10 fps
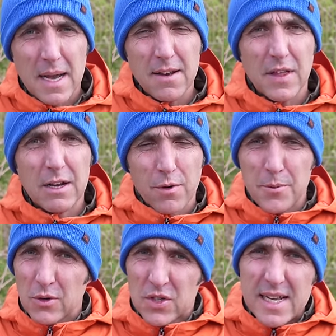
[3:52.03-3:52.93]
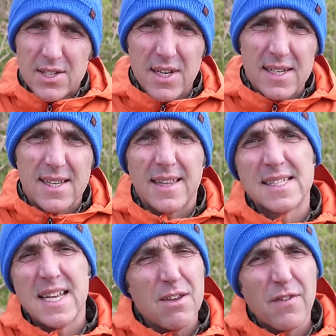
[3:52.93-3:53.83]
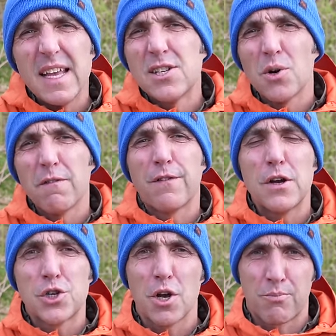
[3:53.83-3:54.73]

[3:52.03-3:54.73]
anything from your sensor to the TV to a photo